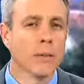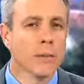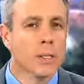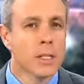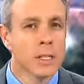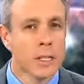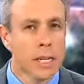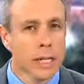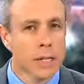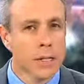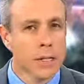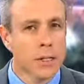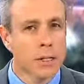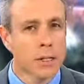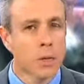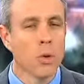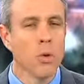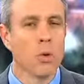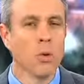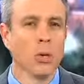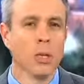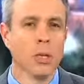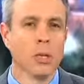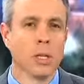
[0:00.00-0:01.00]
of 6
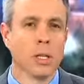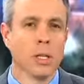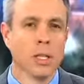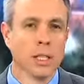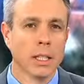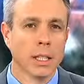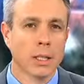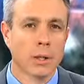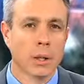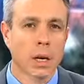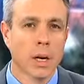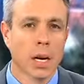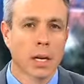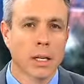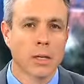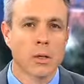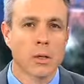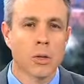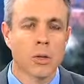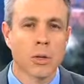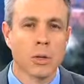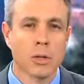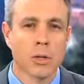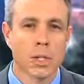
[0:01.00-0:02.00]
schools in the Little Rock
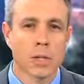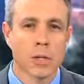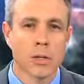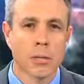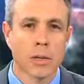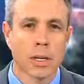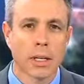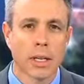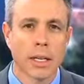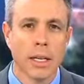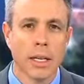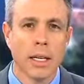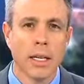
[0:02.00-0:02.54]
School District